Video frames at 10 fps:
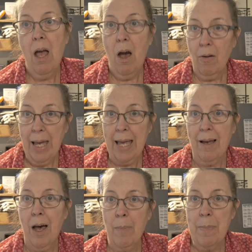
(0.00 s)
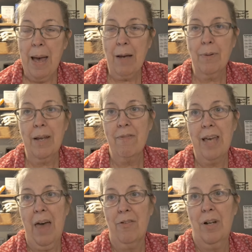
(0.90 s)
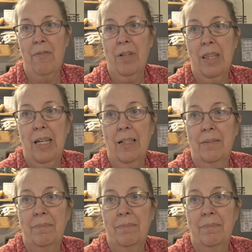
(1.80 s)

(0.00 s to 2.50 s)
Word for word: Okay, I'll be back when I've gathered everything.